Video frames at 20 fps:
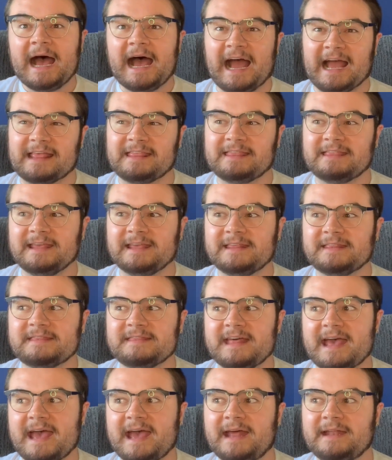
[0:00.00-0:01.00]
I think
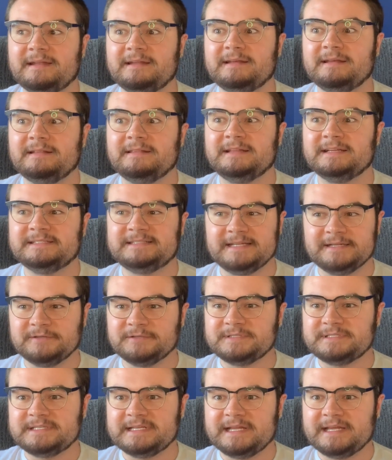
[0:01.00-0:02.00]
that the dinner
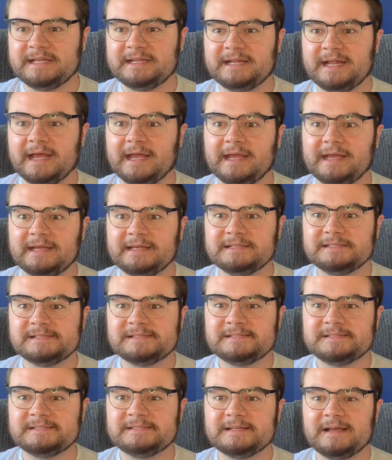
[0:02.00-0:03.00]
scene
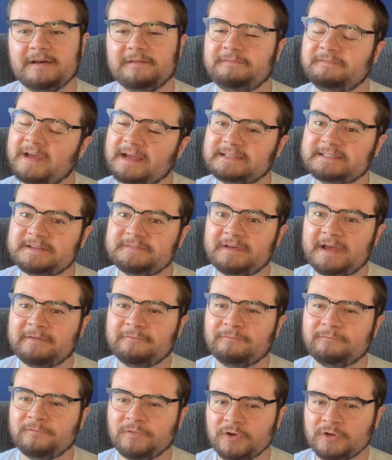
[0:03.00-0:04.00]
is effective
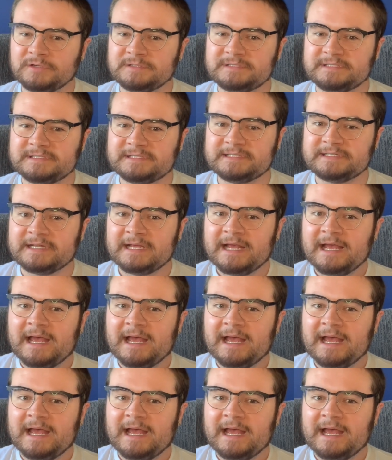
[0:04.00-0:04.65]
at first